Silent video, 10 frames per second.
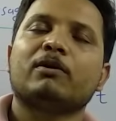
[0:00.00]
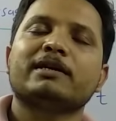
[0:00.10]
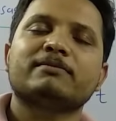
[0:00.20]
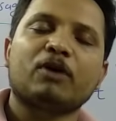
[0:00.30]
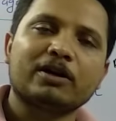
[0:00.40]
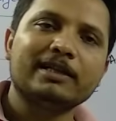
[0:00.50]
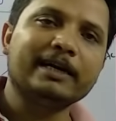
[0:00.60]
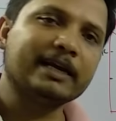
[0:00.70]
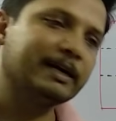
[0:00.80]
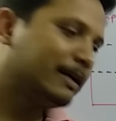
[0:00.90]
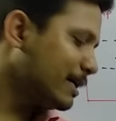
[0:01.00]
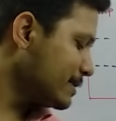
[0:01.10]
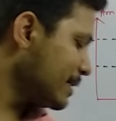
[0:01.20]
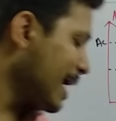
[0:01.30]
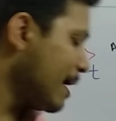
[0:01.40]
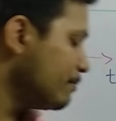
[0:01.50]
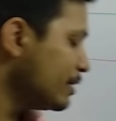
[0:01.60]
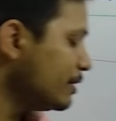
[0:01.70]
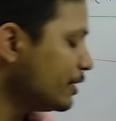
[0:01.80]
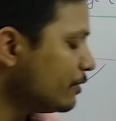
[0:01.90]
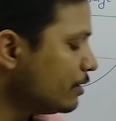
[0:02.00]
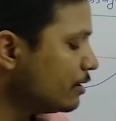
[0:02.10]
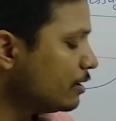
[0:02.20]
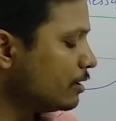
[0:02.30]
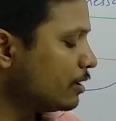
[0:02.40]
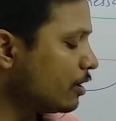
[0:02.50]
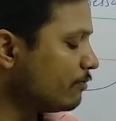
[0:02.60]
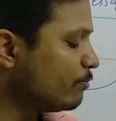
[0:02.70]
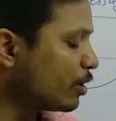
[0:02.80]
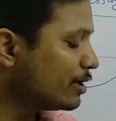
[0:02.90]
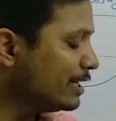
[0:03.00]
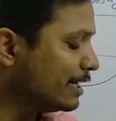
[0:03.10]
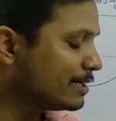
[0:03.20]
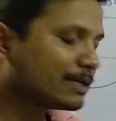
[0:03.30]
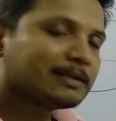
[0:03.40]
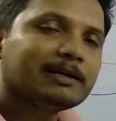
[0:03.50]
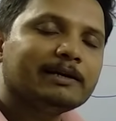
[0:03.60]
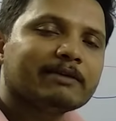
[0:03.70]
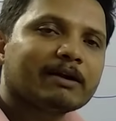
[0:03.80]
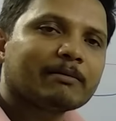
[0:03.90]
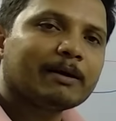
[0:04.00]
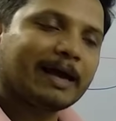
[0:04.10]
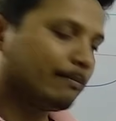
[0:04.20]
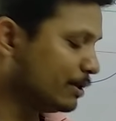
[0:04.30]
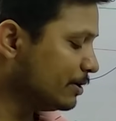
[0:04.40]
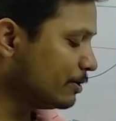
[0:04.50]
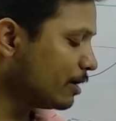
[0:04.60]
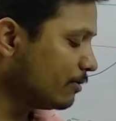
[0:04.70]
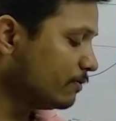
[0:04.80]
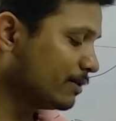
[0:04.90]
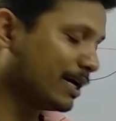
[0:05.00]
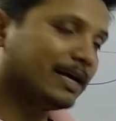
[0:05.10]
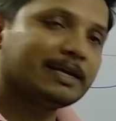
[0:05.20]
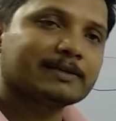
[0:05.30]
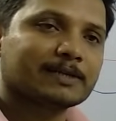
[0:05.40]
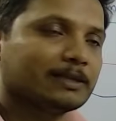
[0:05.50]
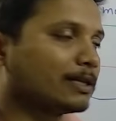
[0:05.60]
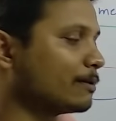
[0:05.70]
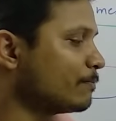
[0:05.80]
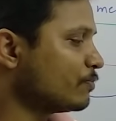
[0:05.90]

what is modulating index? Amplitude of modulating signal divided by amplitude of carrier signal.